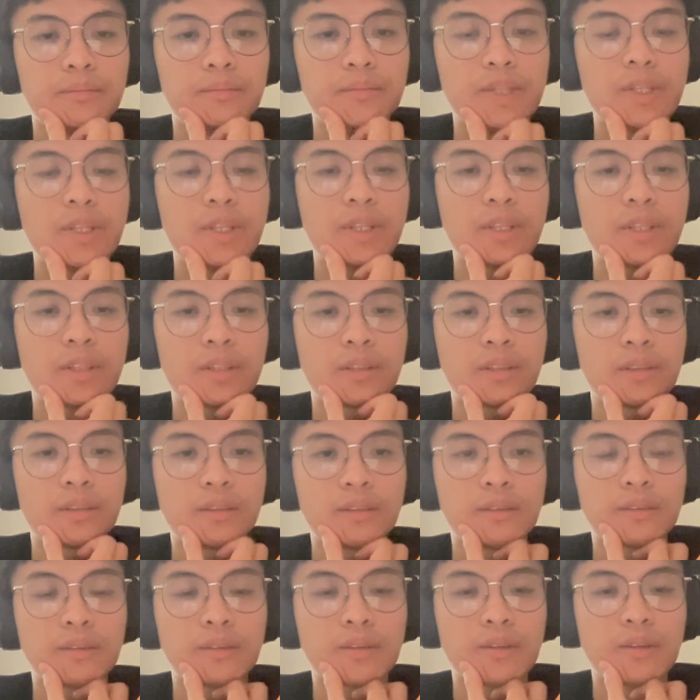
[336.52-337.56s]
And
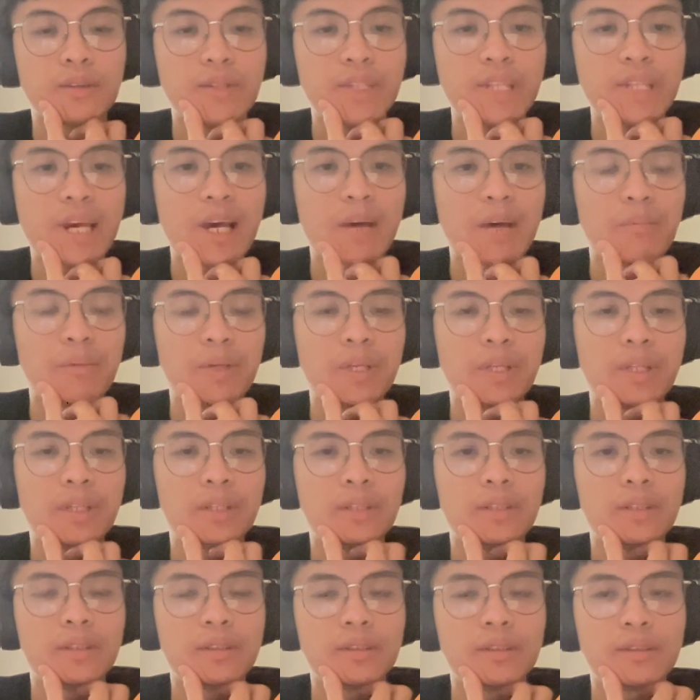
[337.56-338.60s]
then COVID
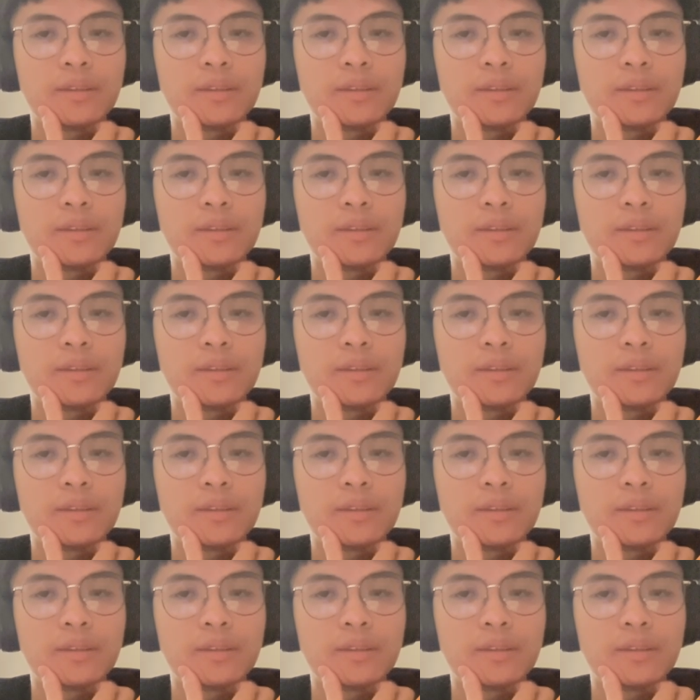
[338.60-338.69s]
happened.